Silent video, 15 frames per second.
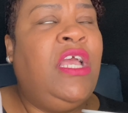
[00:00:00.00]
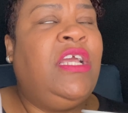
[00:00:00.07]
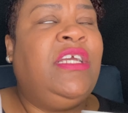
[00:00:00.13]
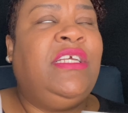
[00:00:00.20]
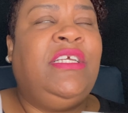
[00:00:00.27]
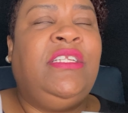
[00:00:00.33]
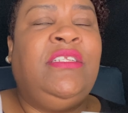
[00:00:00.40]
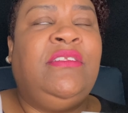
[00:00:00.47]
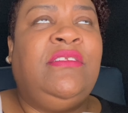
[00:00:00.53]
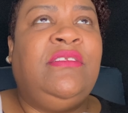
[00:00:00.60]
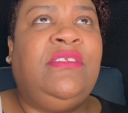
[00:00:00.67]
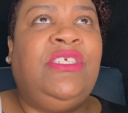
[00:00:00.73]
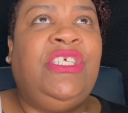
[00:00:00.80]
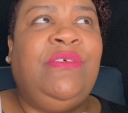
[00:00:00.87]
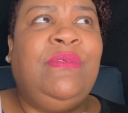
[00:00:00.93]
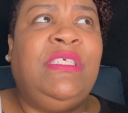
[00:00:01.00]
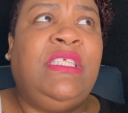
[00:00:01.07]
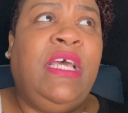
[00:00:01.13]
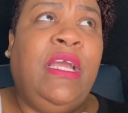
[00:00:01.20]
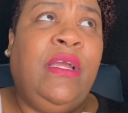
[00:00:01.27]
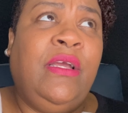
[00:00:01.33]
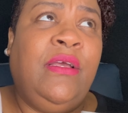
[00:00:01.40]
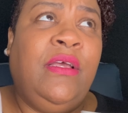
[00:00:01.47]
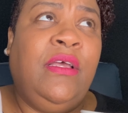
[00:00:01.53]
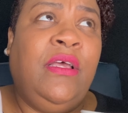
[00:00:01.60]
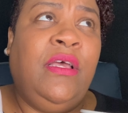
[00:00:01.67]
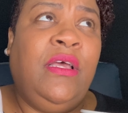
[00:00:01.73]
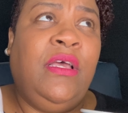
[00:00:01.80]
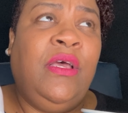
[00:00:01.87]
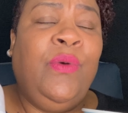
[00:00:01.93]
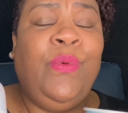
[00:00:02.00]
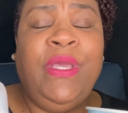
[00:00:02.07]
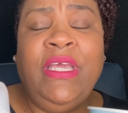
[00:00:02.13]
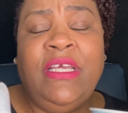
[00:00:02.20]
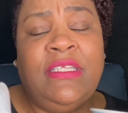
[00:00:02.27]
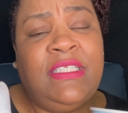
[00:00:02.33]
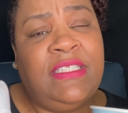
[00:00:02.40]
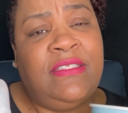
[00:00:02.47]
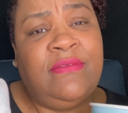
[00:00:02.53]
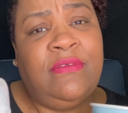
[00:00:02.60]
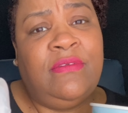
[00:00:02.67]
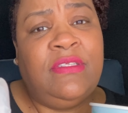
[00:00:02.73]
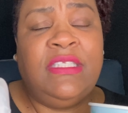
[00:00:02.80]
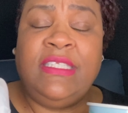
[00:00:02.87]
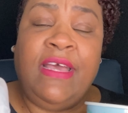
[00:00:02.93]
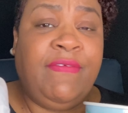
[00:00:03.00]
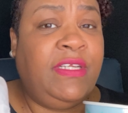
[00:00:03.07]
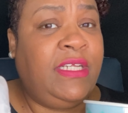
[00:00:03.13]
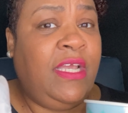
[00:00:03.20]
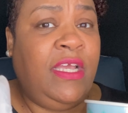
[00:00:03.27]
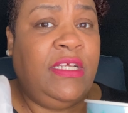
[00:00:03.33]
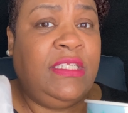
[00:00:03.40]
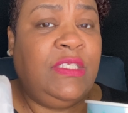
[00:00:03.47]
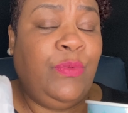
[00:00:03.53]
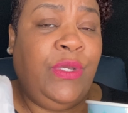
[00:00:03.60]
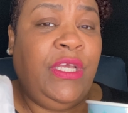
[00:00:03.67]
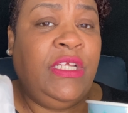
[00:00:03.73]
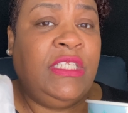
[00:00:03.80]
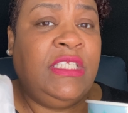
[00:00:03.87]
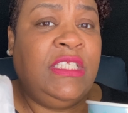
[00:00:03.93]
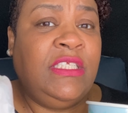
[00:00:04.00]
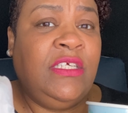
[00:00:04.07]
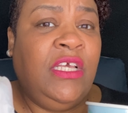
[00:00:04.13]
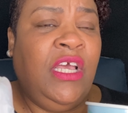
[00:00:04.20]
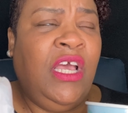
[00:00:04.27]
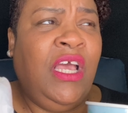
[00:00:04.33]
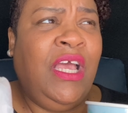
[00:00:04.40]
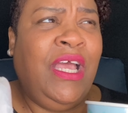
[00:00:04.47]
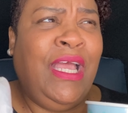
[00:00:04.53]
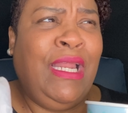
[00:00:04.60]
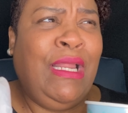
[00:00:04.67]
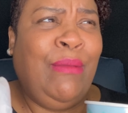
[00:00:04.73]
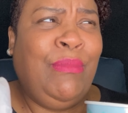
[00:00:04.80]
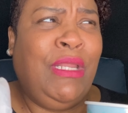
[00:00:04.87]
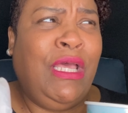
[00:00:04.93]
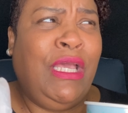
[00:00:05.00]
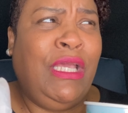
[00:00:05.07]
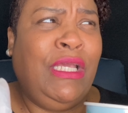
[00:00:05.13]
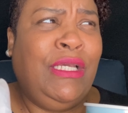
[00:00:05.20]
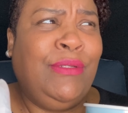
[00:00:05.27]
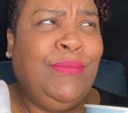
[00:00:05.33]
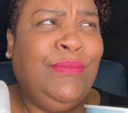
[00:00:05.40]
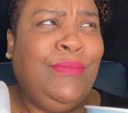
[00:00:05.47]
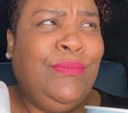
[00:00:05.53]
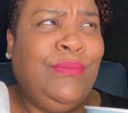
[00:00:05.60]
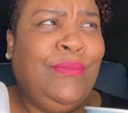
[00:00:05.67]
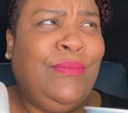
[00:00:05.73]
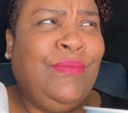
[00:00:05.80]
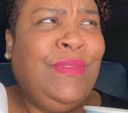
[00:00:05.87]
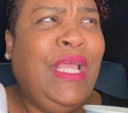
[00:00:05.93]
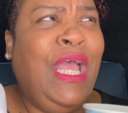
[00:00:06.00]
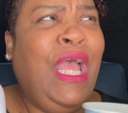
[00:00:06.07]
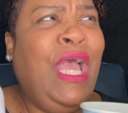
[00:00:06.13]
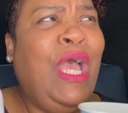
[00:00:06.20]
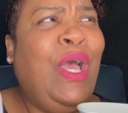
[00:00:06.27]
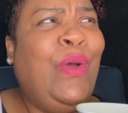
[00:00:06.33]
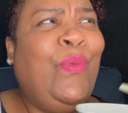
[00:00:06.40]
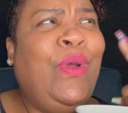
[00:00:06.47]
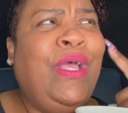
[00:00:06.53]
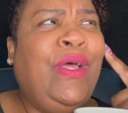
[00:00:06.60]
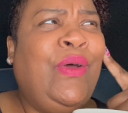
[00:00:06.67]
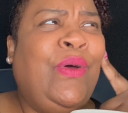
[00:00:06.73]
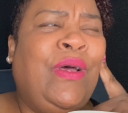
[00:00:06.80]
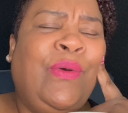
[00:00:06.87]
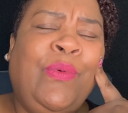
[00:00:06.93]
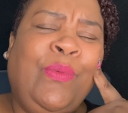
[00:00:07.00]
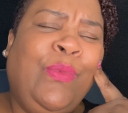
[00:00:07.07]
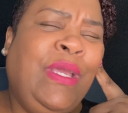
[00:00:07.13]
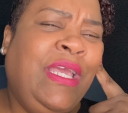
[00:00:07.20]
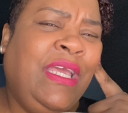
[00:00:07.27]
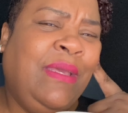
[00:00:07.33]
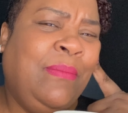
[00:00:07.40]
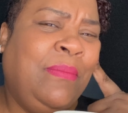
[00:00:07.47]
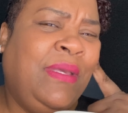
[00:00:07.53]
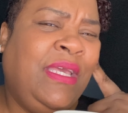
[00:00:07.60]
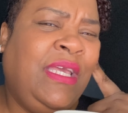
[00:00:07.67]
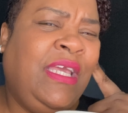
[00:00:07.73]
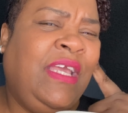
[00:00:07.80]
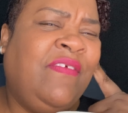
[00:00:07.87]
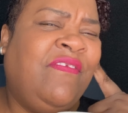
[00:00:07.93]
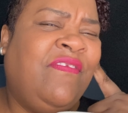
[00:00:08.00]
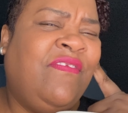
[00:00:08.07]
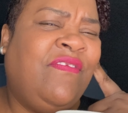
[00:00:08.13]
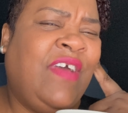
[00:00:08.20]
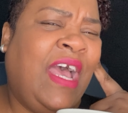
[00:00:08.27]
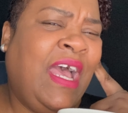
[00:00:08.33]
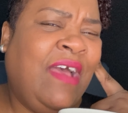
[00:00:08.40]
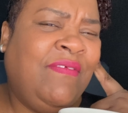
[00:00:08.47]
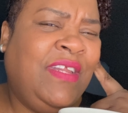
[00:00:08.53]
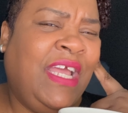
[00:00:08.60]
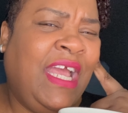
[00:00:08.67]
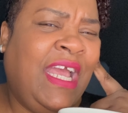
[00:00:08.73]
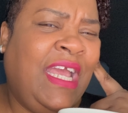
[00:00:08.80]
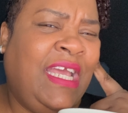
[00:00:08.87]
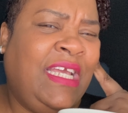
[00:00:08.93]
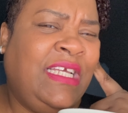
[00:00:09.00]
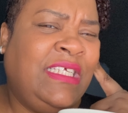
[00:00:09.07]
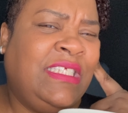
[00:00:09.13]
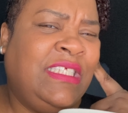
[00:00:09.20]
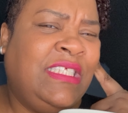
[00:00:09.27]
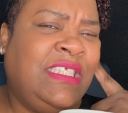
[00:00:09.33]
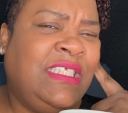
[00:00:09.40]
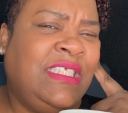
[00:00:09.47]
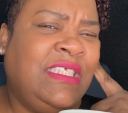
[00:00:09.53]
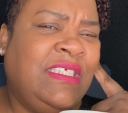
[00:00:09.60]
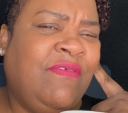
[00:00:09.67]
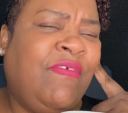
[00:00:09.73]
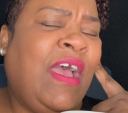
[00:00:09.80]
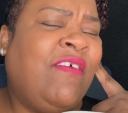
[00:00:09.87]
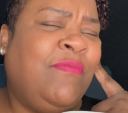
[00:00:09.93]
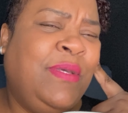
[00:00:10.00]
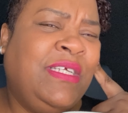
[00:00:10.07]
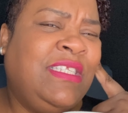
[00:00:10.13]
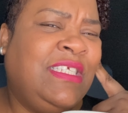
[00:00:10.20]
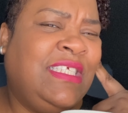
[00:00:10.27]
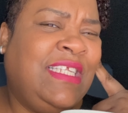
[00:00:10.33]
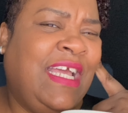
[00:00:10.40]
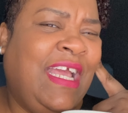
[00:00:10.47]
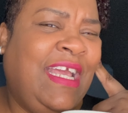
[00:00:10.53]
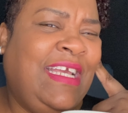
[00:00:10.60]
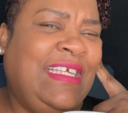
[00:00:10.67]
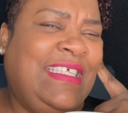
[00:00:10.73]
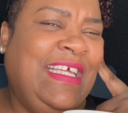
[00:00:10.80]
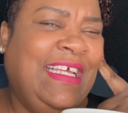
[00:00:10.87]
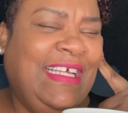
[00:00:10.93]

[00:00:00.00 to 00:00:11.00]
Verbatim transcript: And she was like, a week is seven days sweets. And I'm like, well, a week can be five days, five business days.